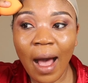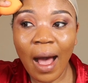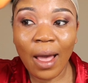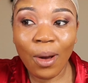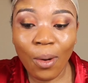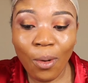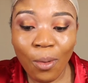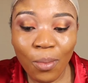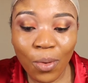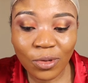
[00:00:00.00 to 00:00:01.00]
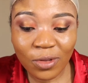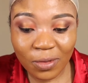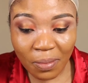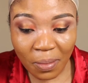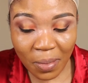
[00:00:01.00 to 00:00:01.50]
I
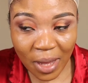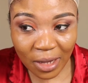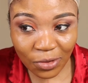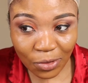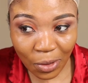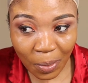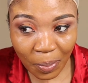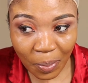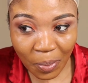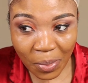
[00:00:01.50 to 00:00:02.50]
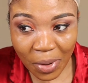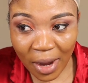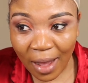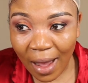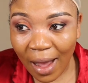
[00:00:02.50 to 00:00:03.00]
almost messed up
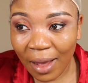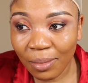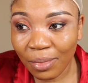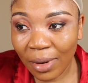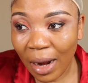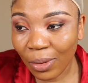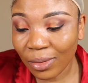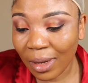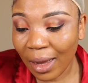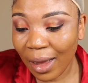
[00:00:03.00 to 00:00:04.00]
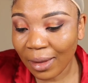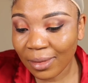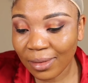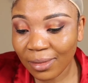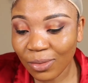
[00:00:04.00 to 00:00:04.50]
my eyebrow,
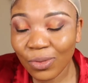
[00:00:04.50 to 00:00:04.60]
guys.